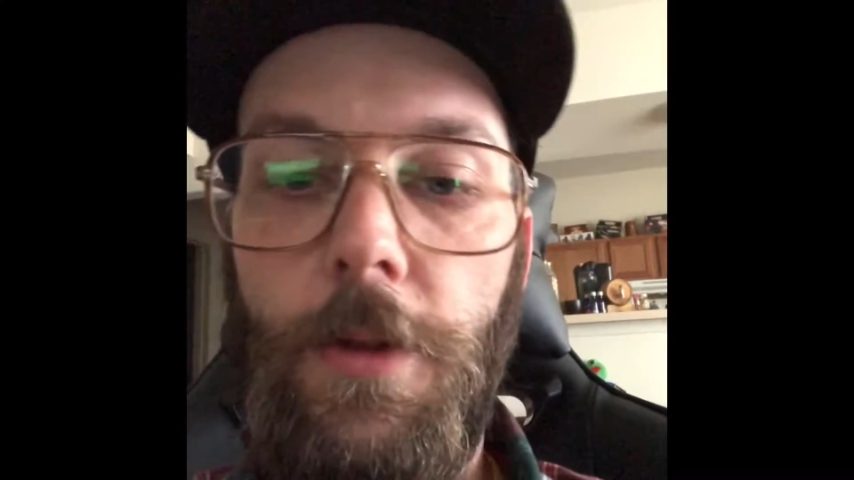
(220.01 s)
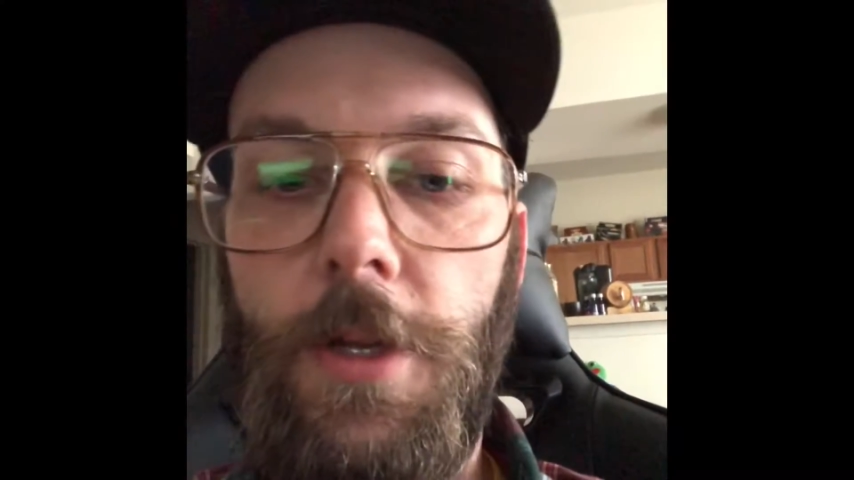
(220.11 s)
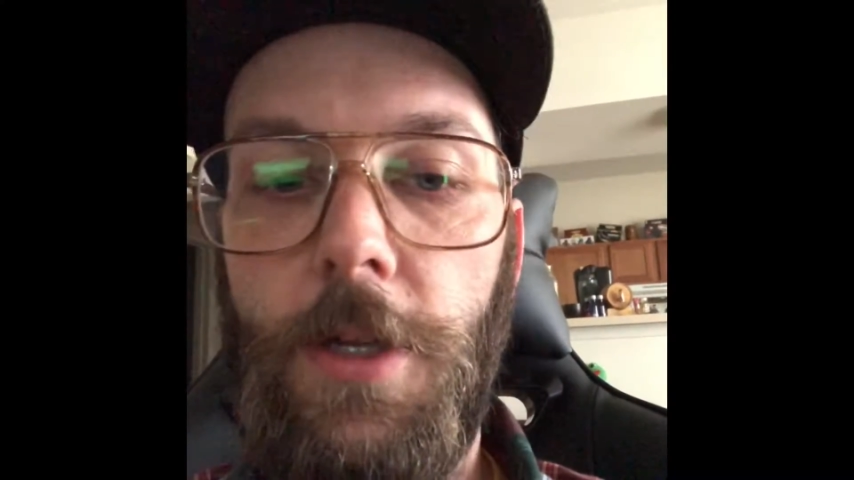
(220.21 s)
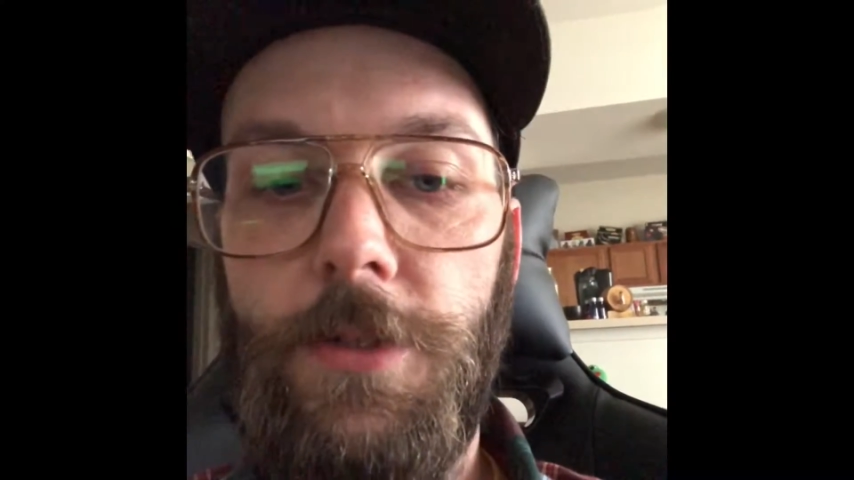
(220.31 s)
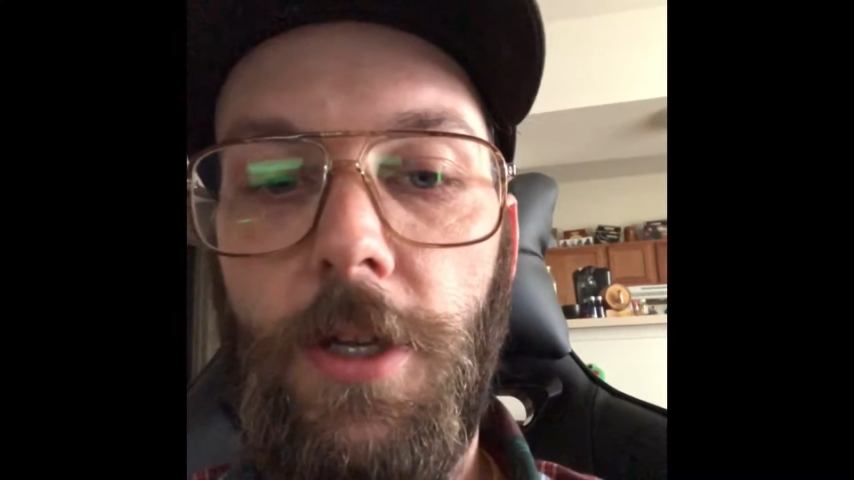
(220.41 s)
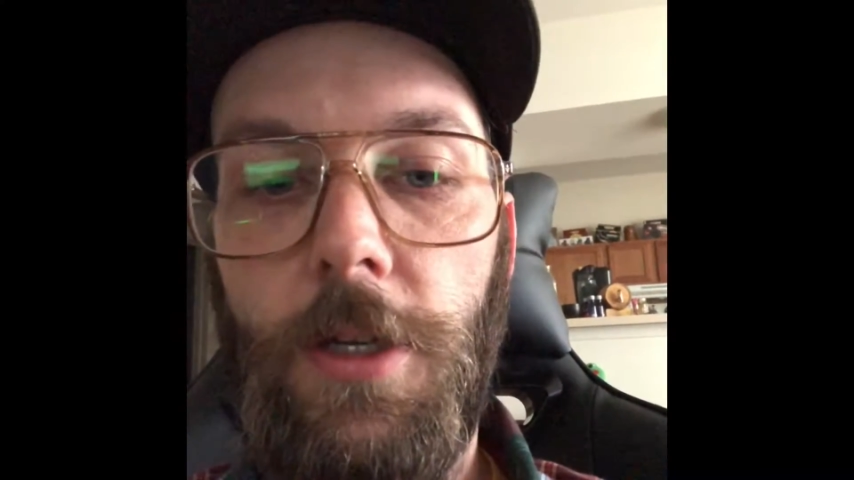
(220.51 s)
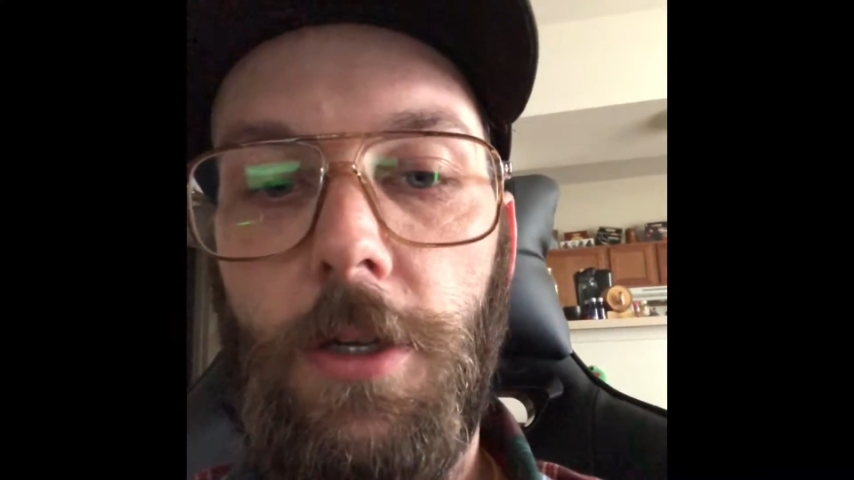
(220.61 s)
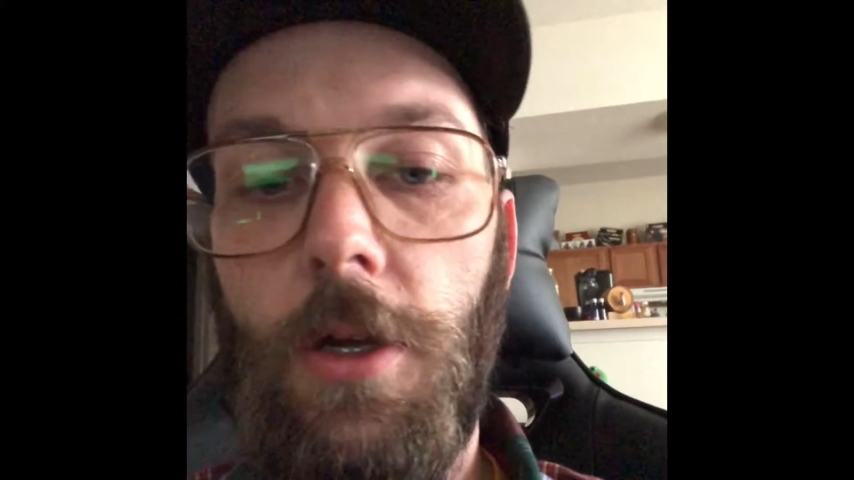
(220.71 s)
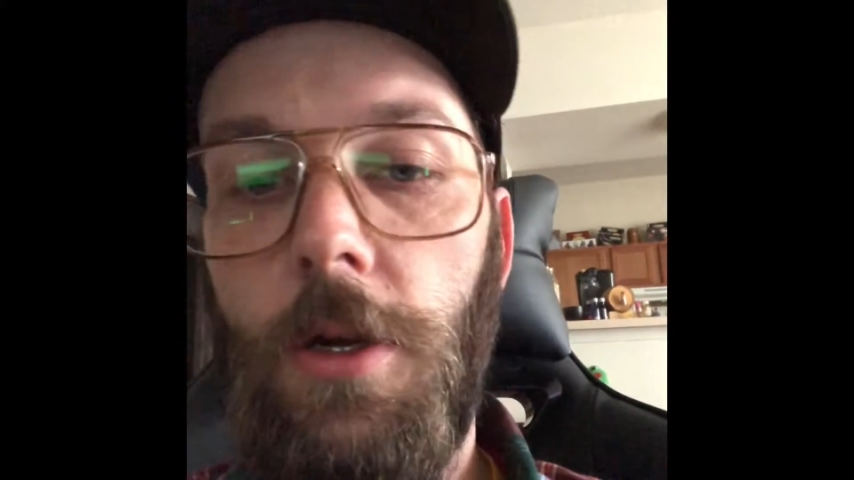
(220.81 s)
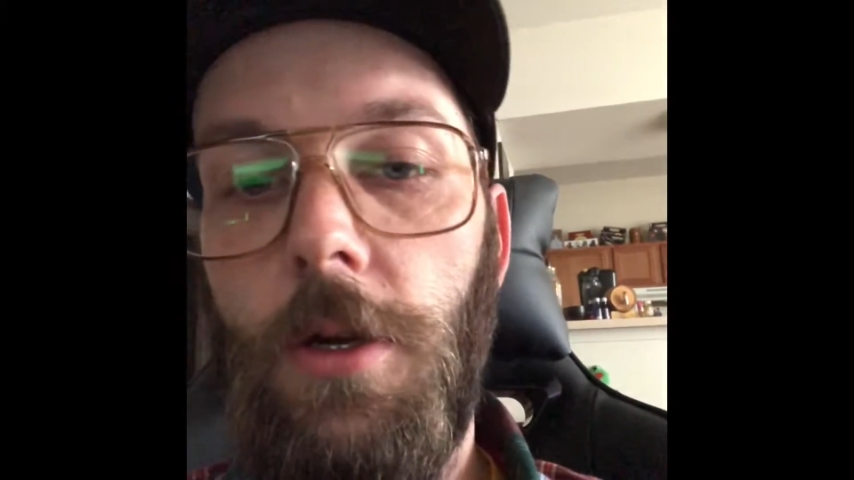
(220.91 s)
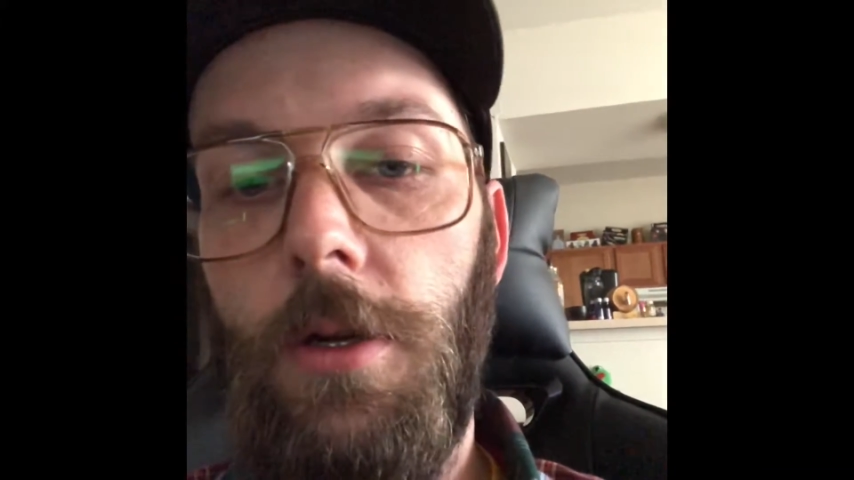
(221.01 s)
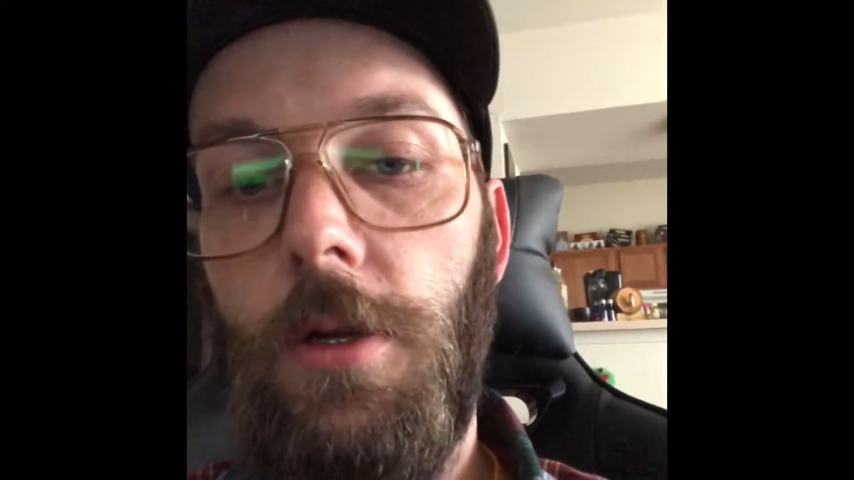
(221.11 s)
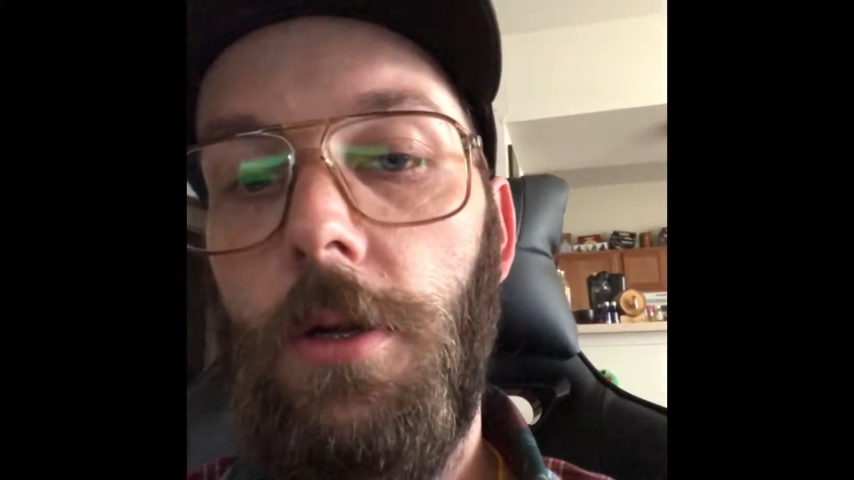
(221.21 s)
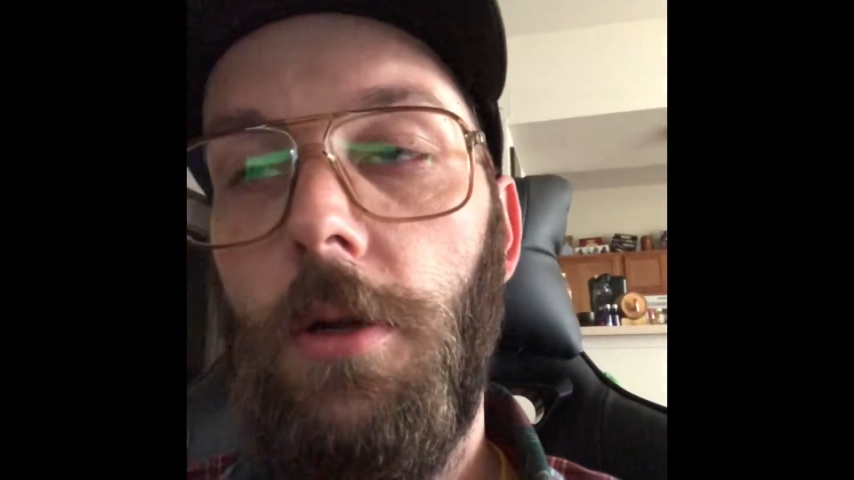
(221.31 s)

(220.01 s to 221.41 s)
the desk thing occurred.